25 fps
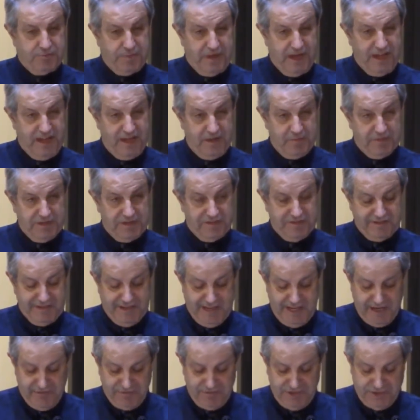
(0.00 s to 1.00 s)
obey him
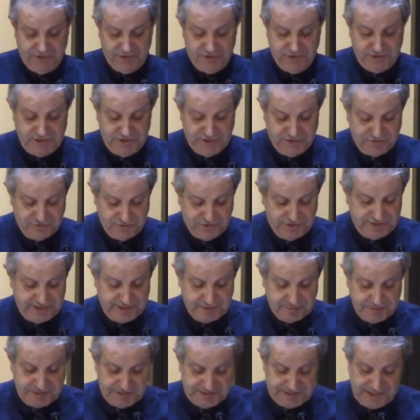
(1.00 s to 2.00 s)
and return to
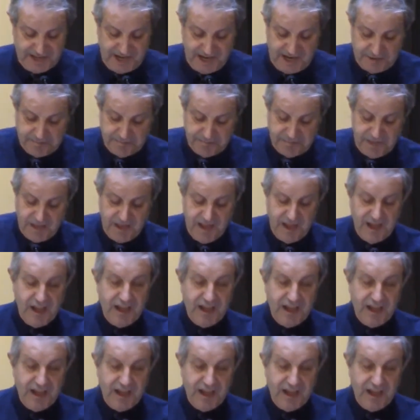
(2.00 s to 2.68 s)
Jerusalem to Zion.